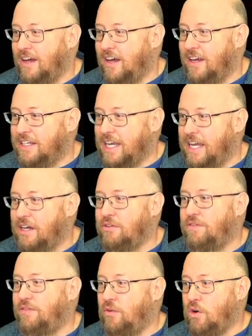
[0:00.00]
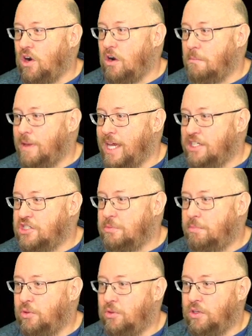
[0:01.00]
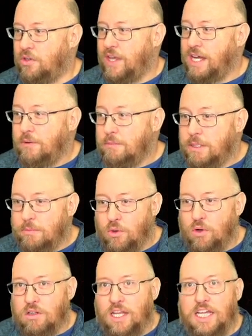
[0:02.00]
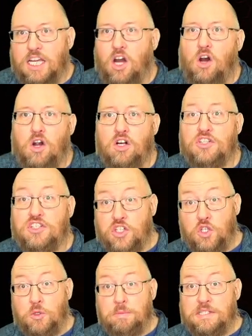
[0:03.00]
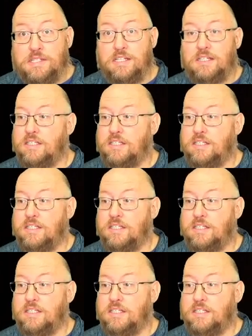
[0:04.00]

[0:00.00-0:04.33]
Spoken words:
Now, for our matched bowler, that would be more like our scoops.